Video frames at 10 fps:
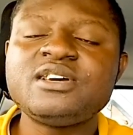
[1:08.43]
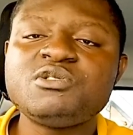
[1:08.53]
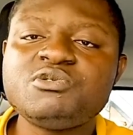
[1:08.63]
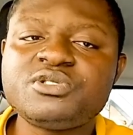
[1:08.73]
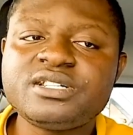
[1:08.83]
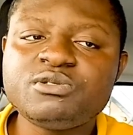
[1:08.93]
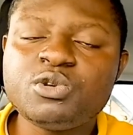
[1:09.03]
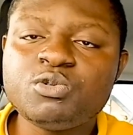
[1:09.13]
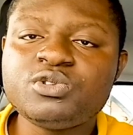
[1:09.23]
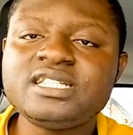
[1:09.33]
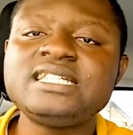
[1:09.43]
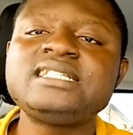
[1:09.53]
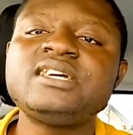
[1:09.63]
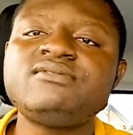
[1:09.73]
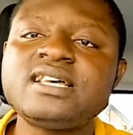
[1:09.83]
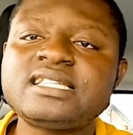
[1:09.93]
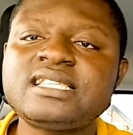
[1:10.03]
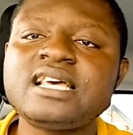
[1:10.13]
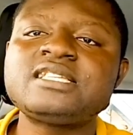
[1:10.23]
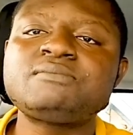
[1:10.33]
You would need a
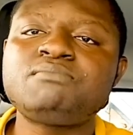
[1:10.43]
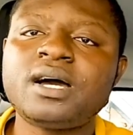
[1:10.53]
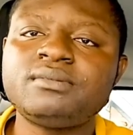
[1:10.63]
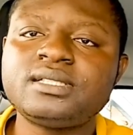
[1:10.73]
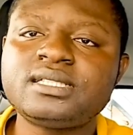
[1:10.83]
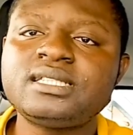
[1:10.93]
residence permit